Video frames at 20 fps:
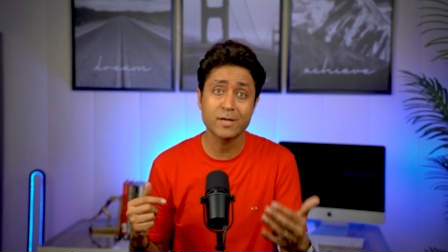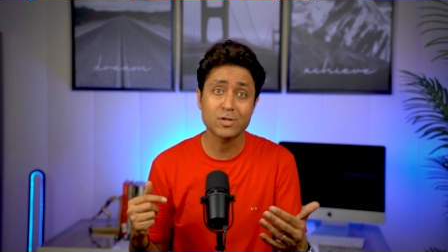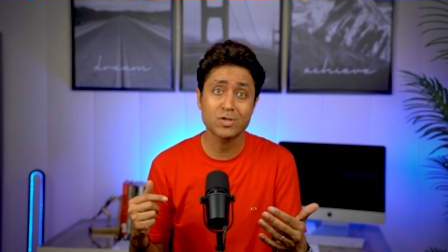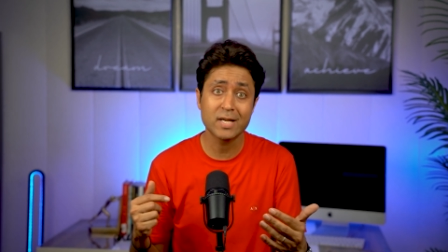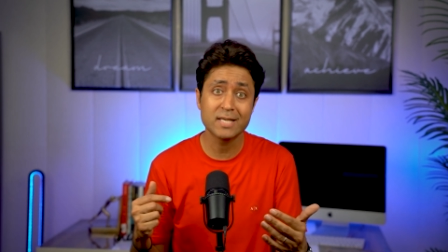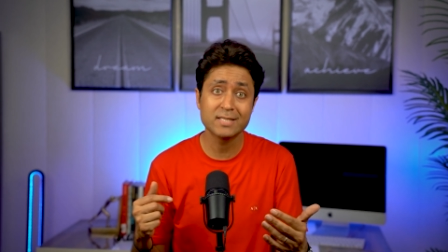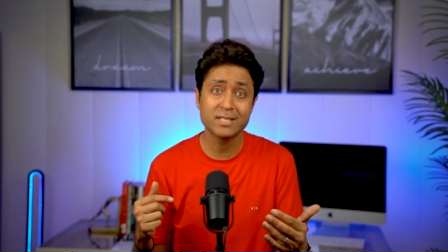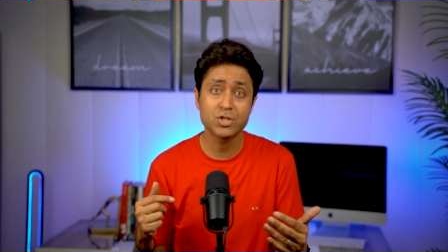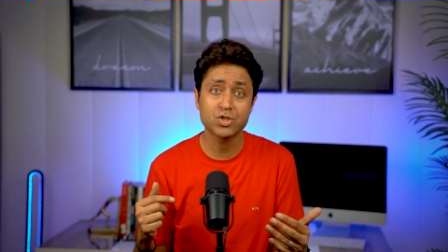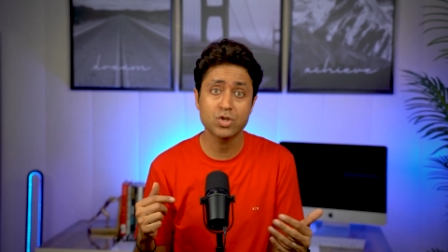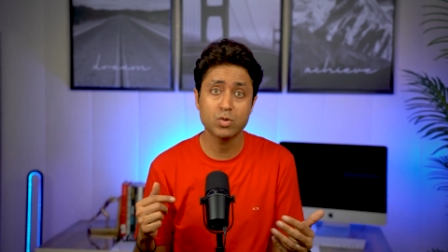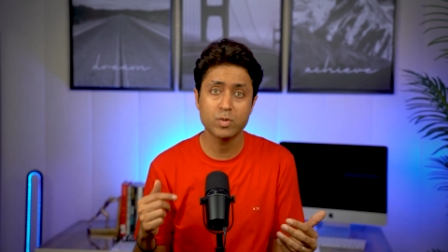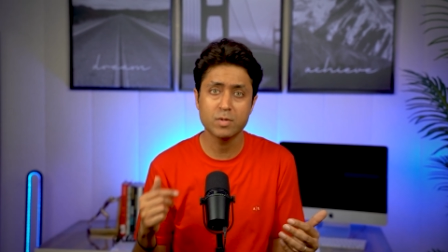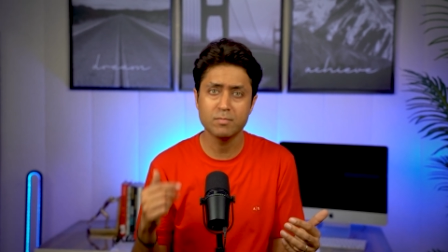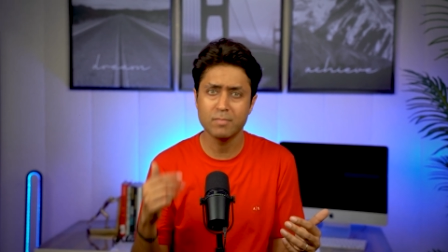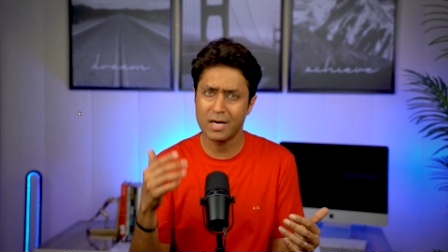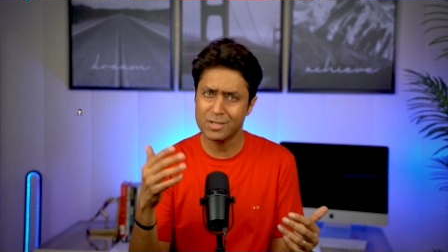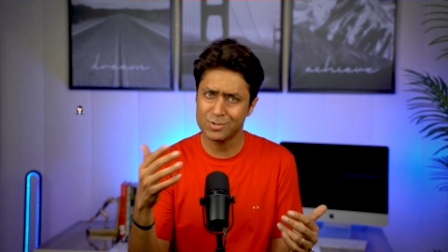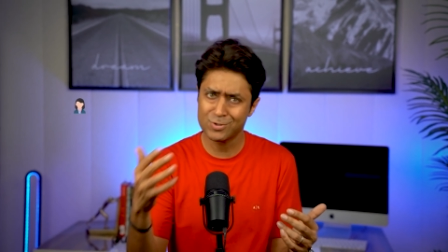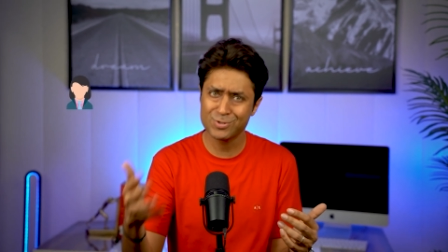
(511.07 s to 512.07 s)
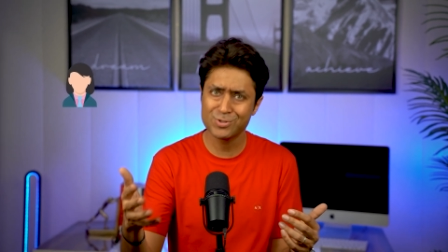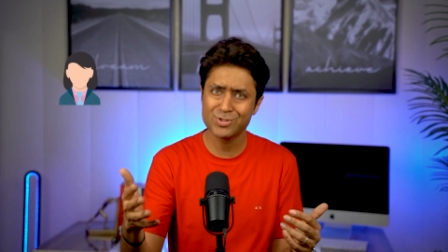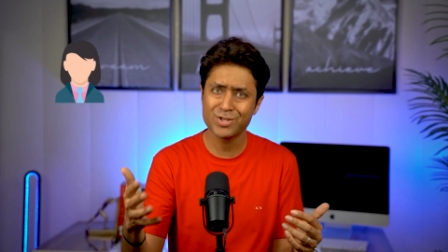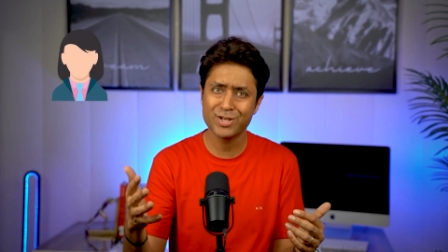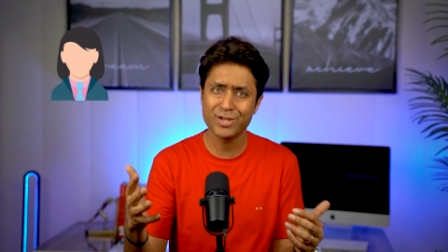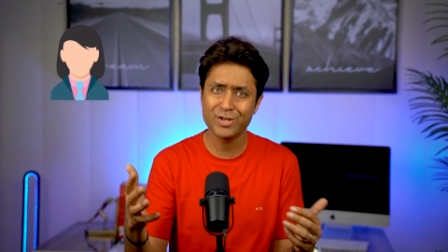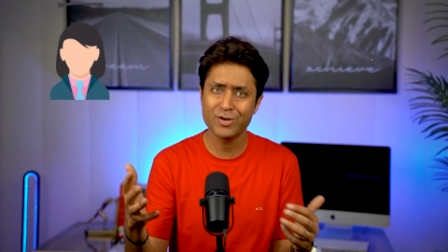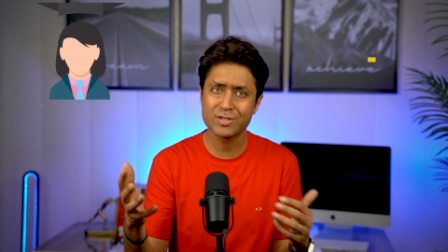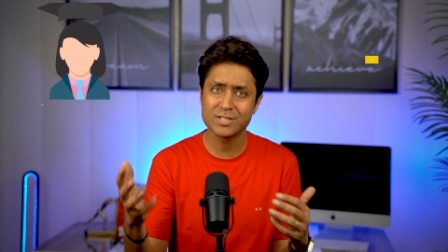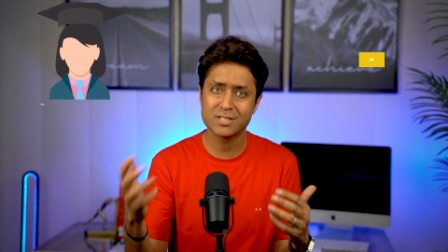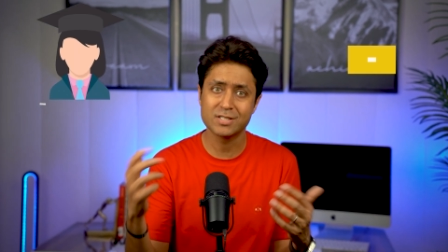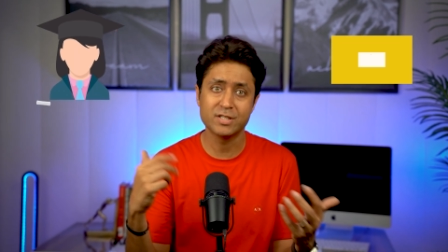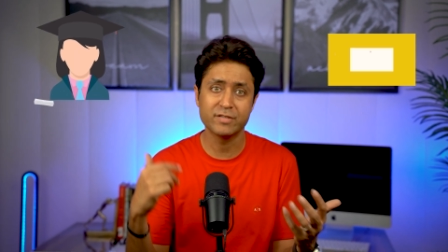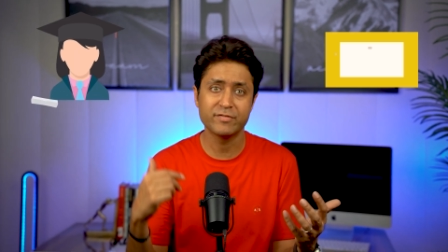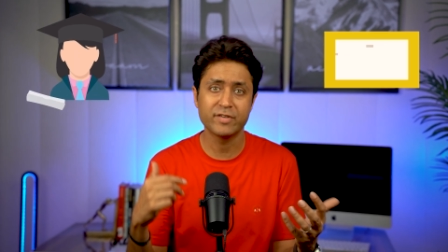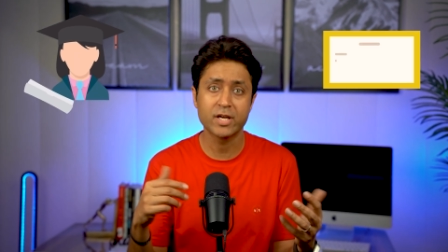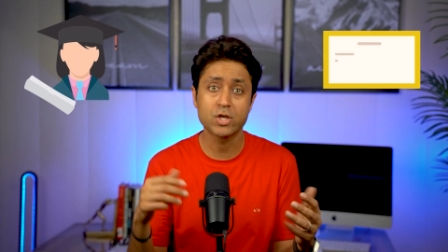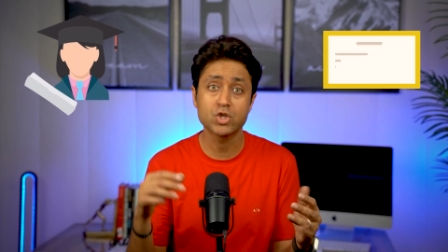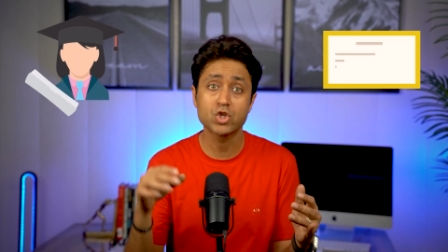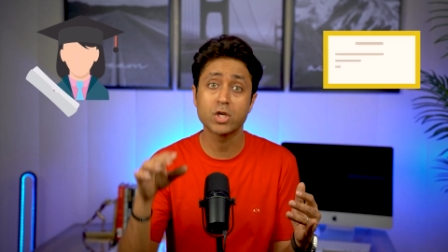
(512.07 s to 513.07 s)
specialization with master's degree or
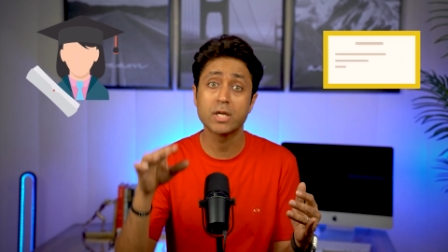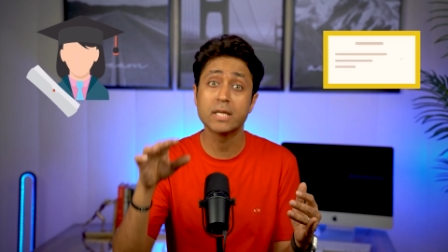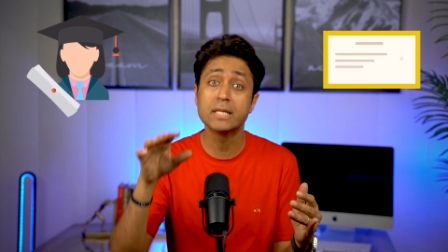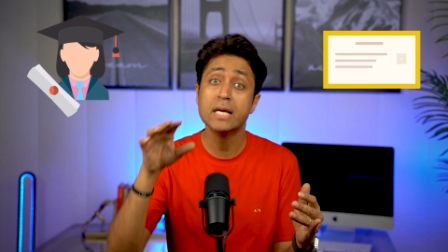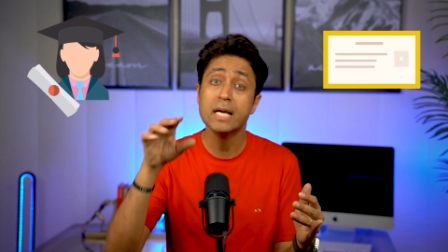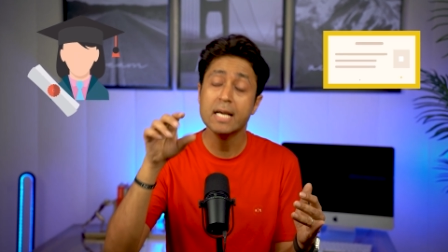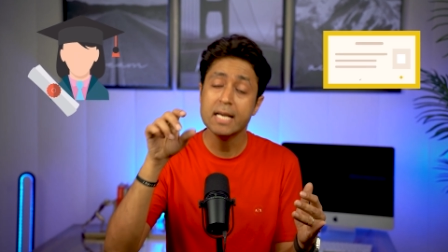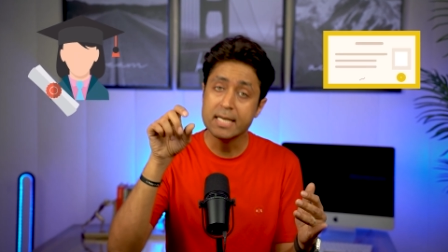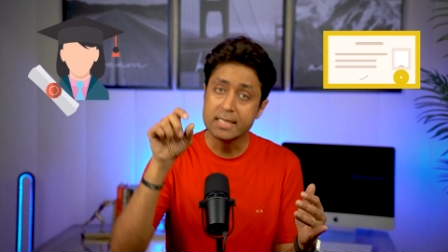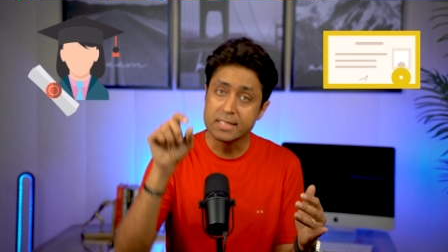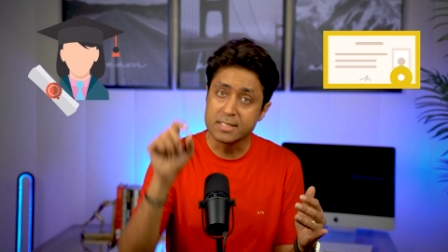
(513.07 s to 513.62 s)
certification in